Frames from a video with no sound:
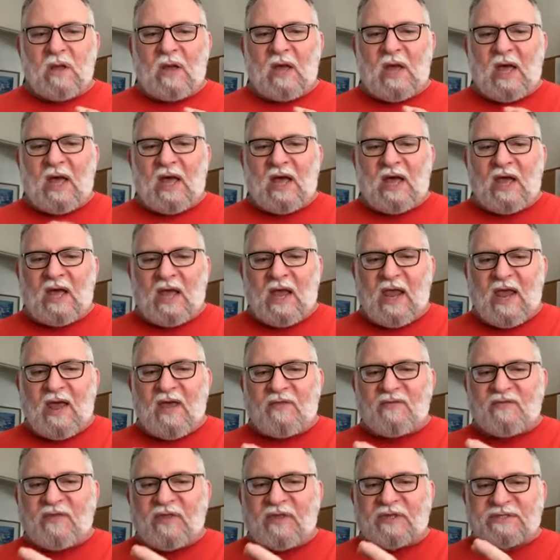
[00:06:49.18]

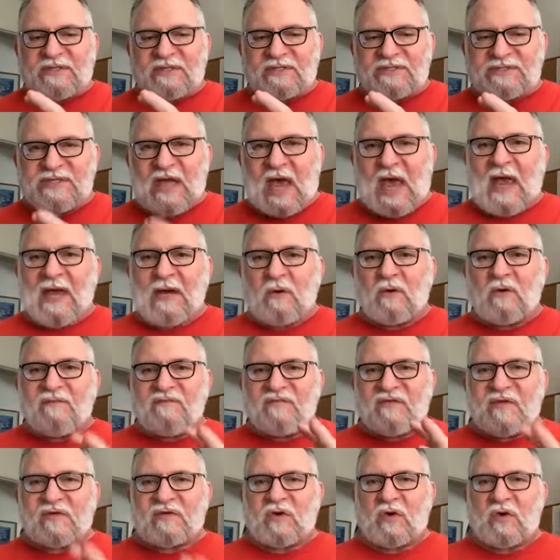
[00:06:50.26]
and the desire
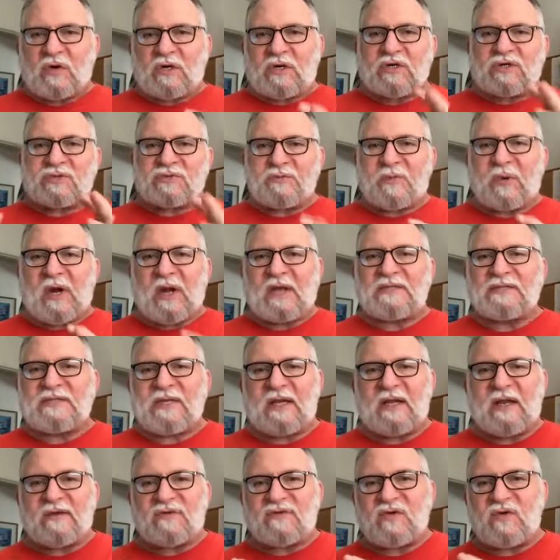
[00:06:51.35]
of the Turkish
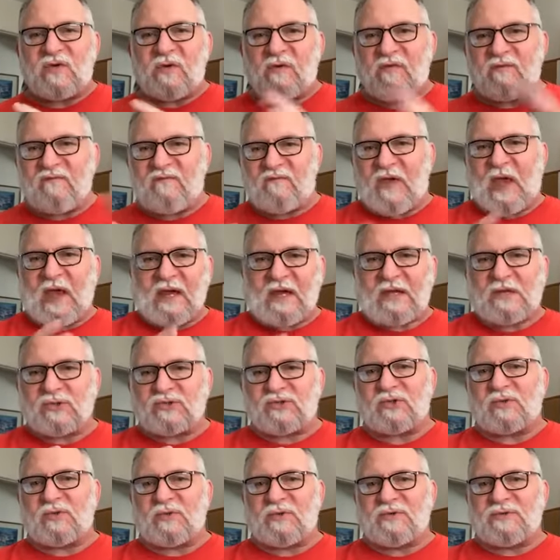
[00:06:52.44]
president to invade
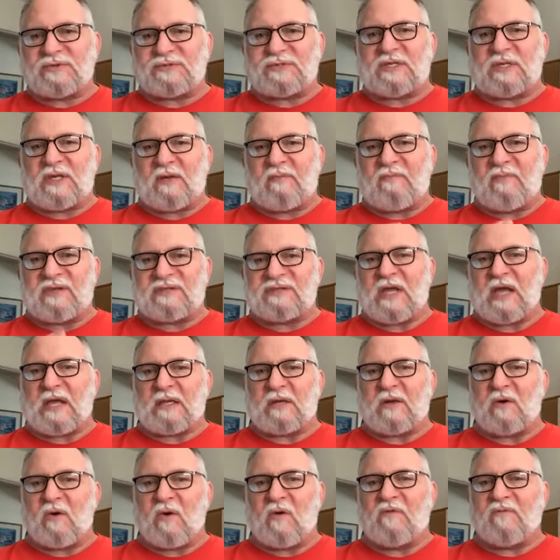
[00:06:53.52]
Jerusalem and
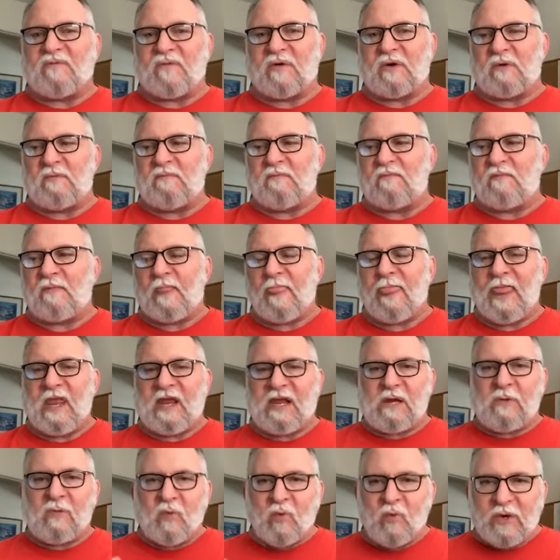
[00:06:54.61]
take it over.
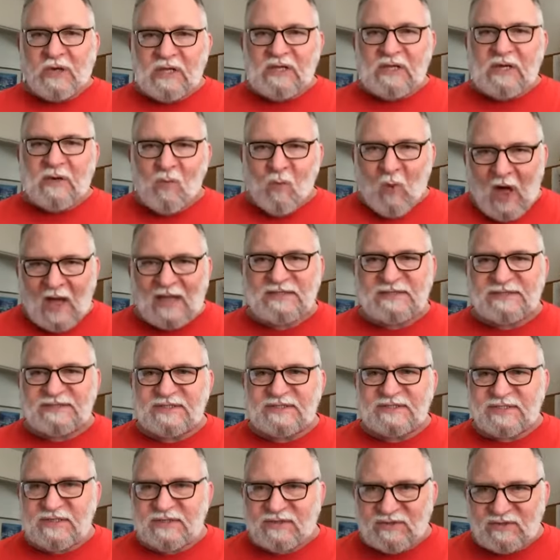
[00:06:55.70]
He really wants
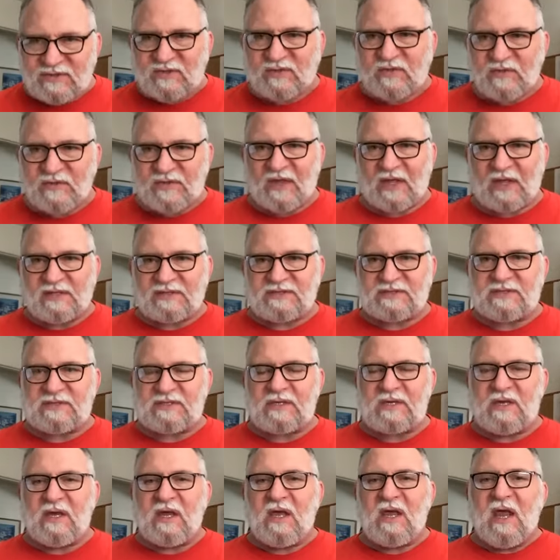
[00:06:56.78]
to do this.
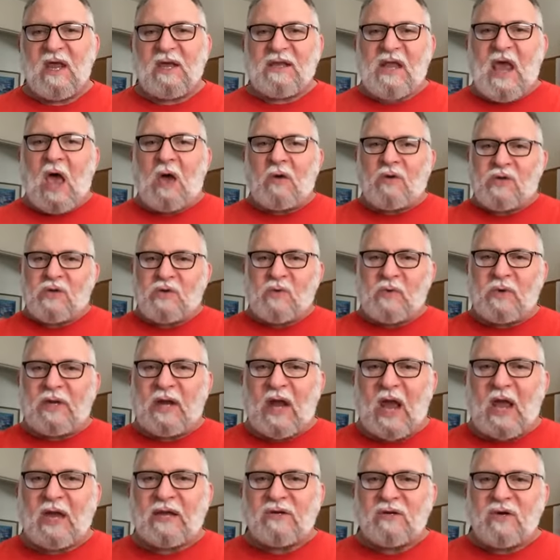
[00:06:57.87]
Now, you and
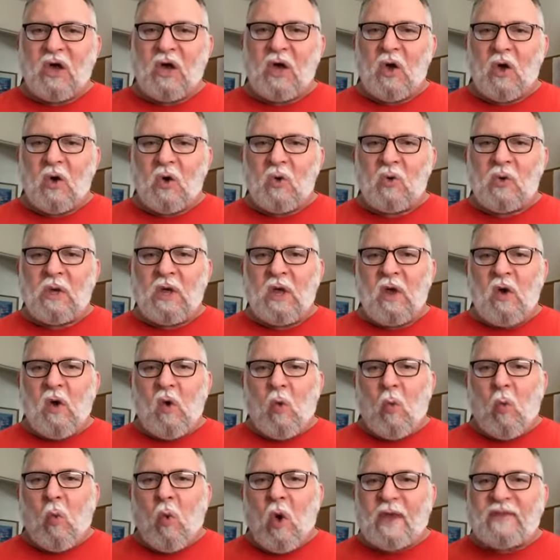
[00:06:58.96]
I know
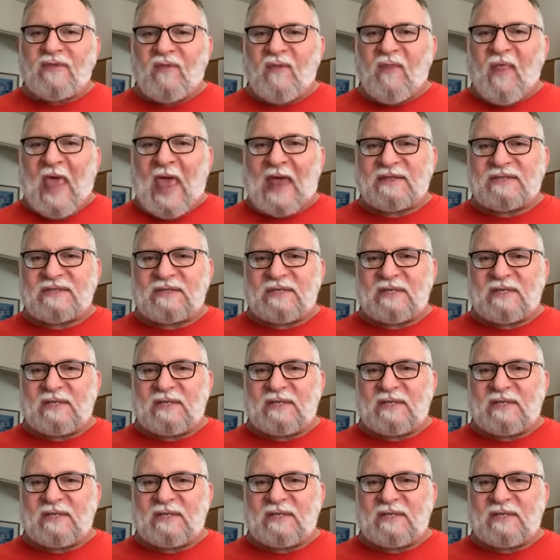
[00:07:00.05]
what that